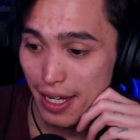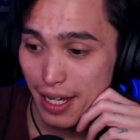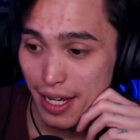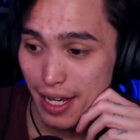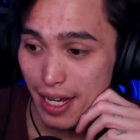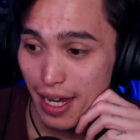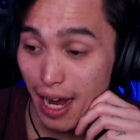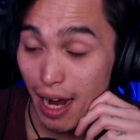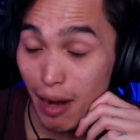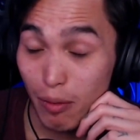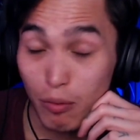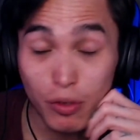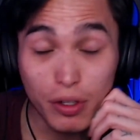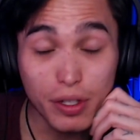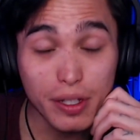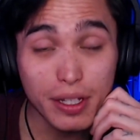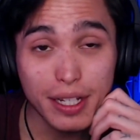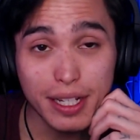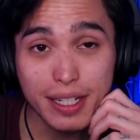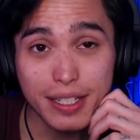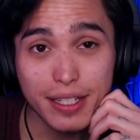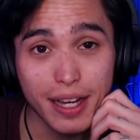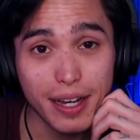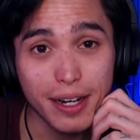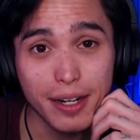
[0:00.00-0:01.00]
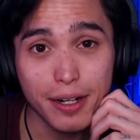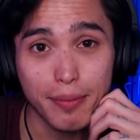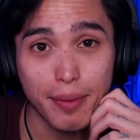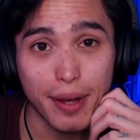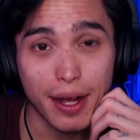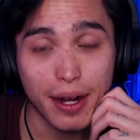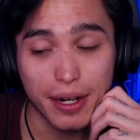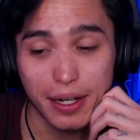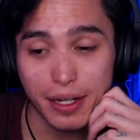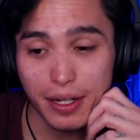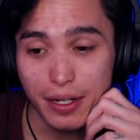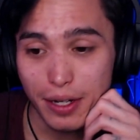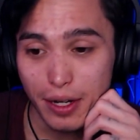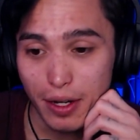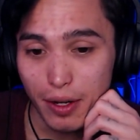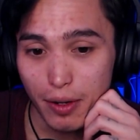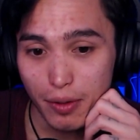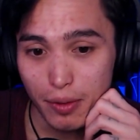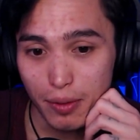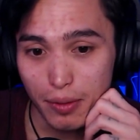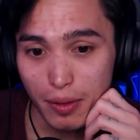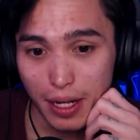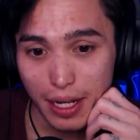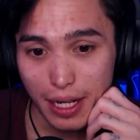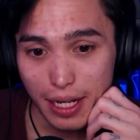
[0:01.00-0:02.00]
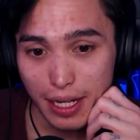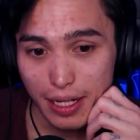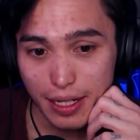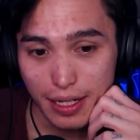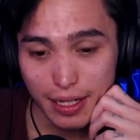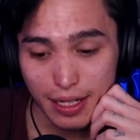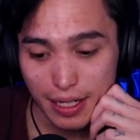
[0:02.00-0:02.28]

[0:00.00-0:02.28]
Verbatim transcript: I'm really excited about it. You know, it